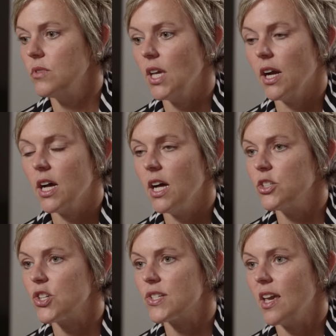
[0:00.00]
The
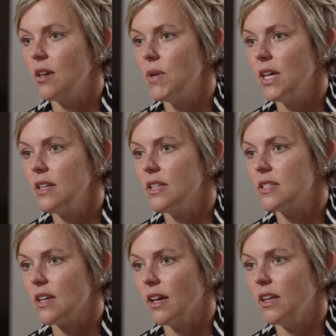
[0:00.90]
oncologist came in and
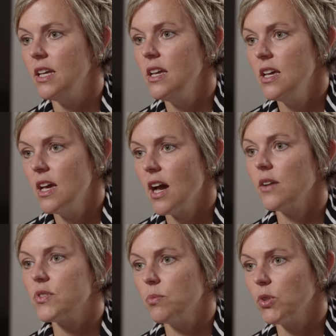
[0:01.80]
said, I
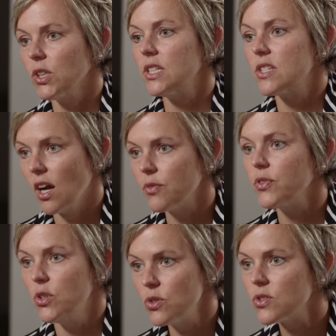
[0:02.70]
have some really tough
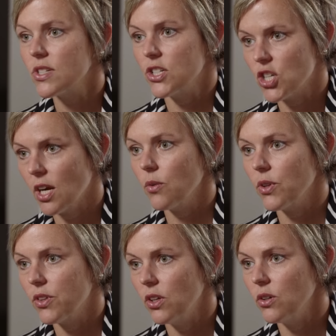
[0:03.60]
news to share
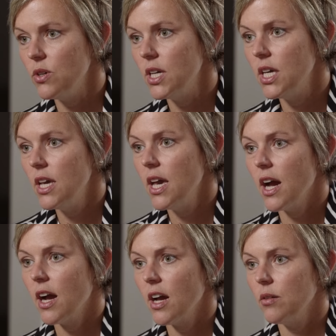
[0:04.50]
with you.
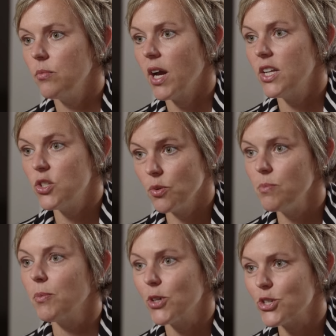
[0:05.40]
I do
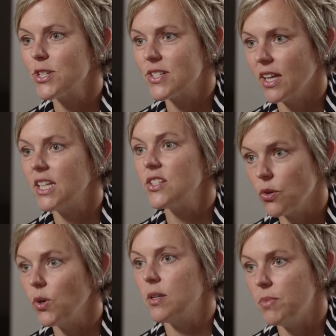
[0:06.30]
remember she said he's
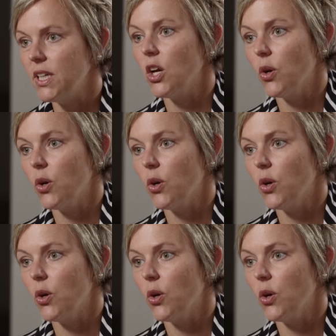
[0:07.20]
going to be